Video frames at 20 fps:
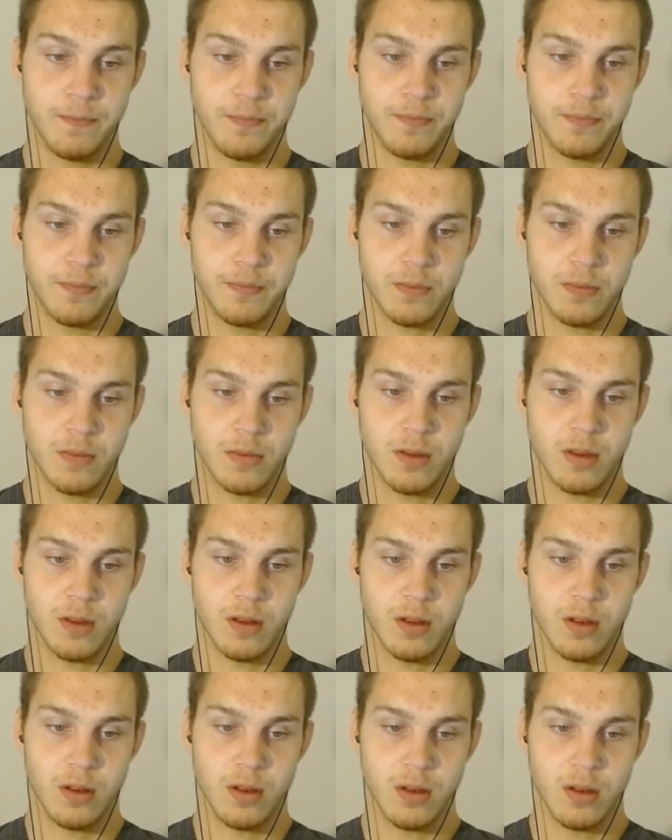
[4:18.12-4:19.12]

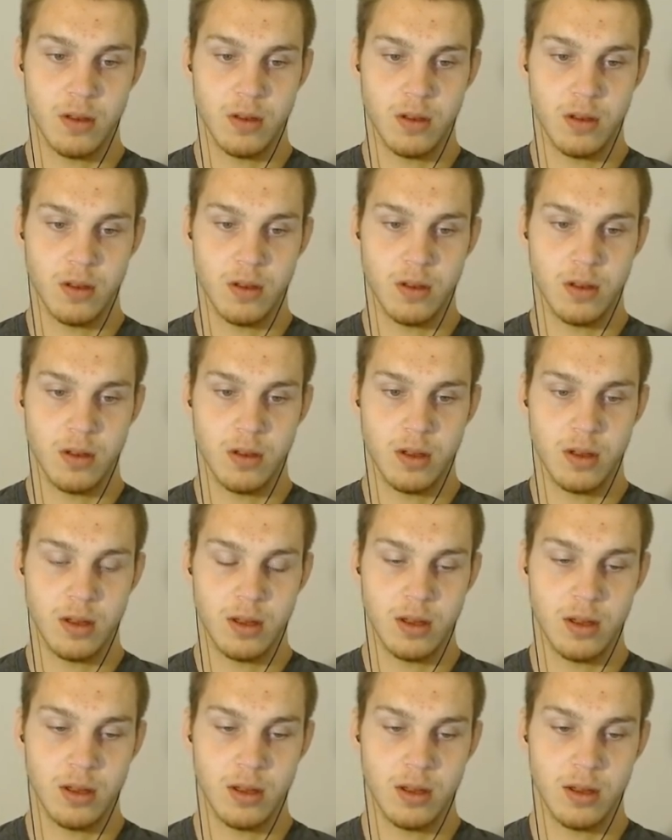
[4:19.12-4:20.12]

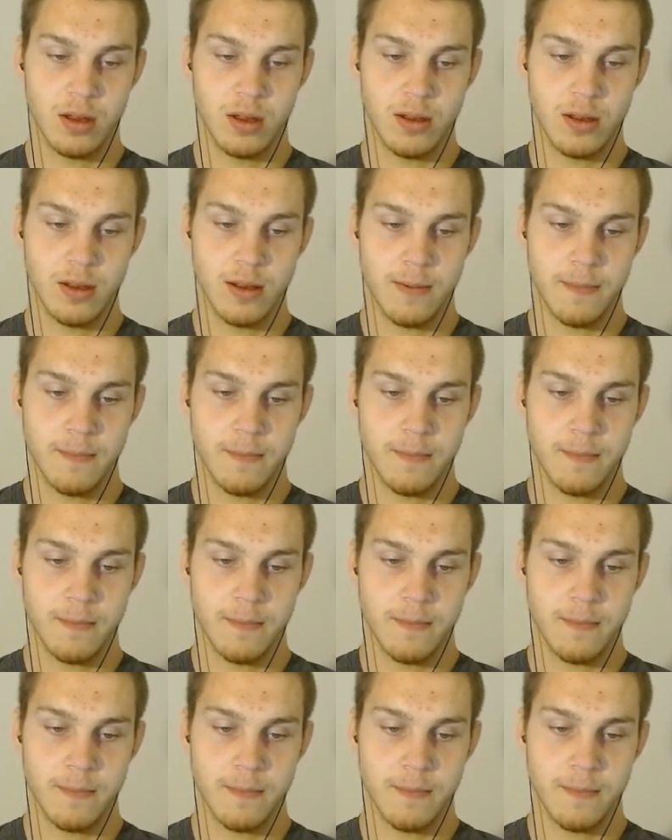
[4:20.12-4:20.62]
Nobody speaks.